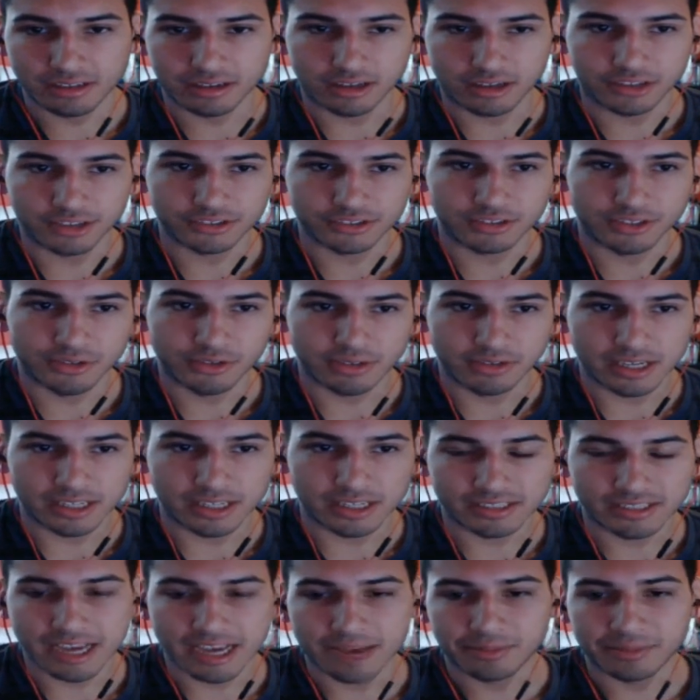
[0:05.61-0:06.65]
also known
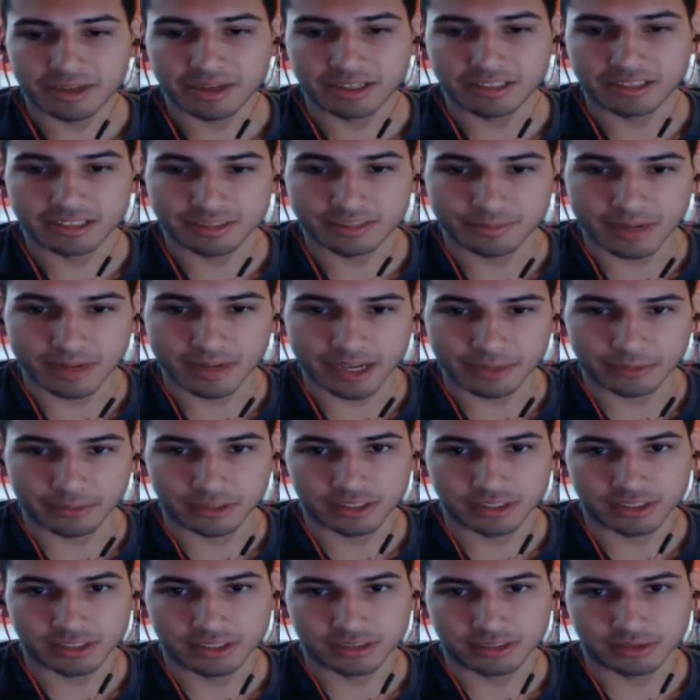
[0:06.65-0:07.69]
as Zapman in Smite,
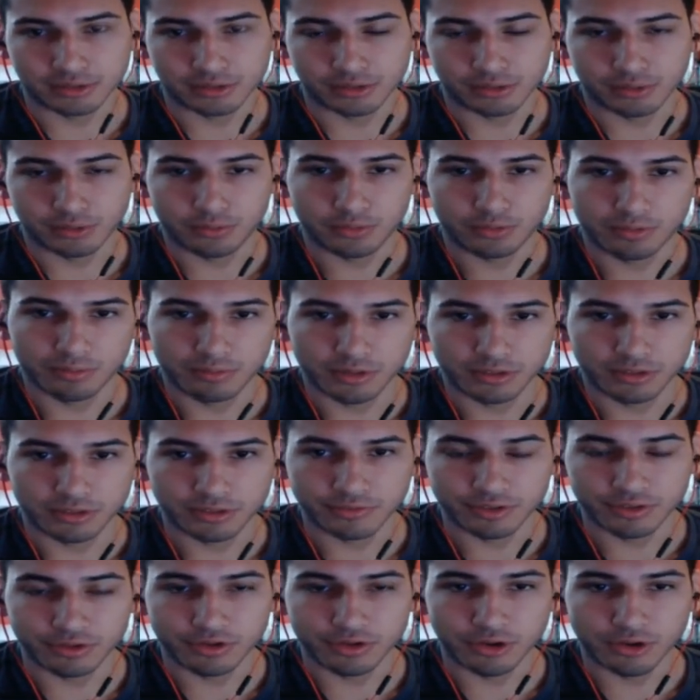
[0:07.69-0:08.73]
which is what most
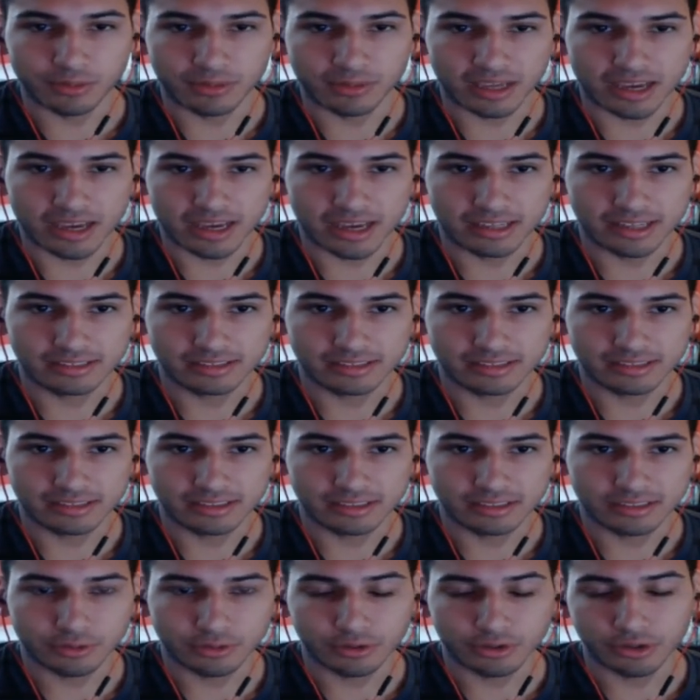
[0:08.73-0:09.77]
of you know me as,
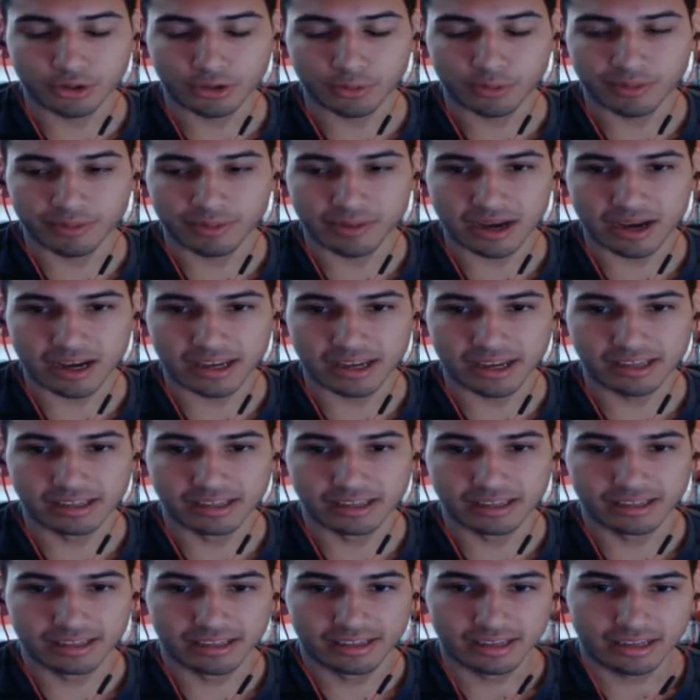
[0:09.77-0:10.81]
or know me by.
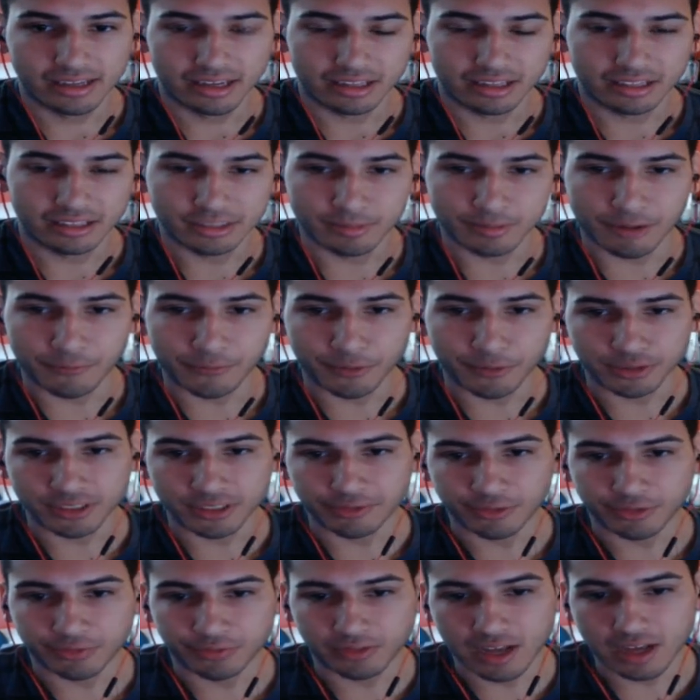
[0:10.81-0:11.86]
This is my
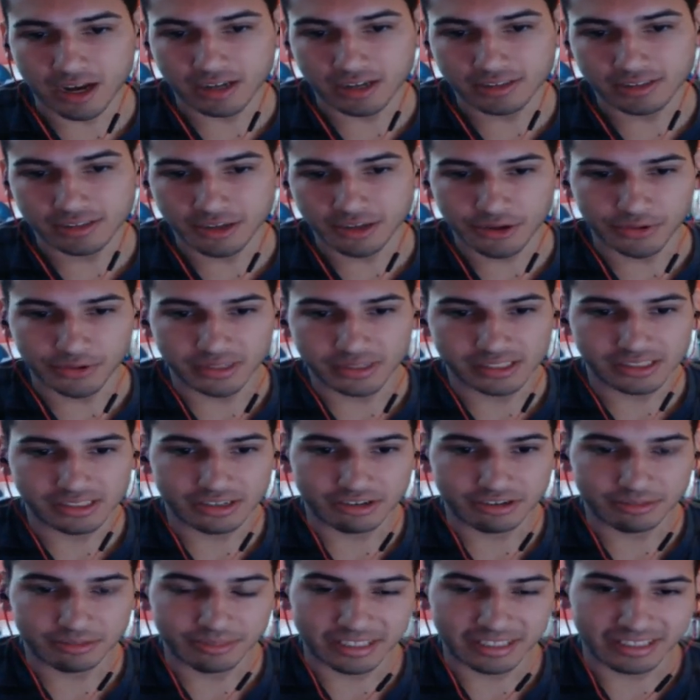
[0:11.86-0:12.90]
first ever vlog, so go
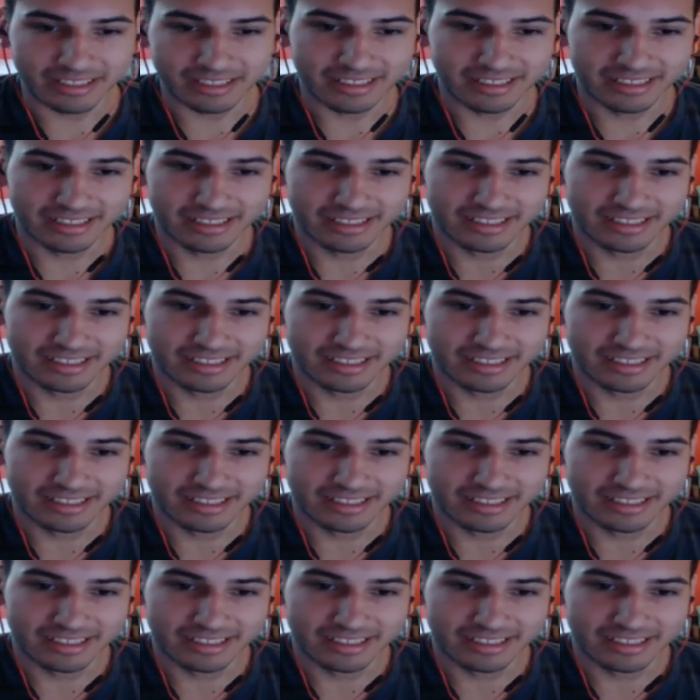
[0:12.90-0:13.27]
easy on me.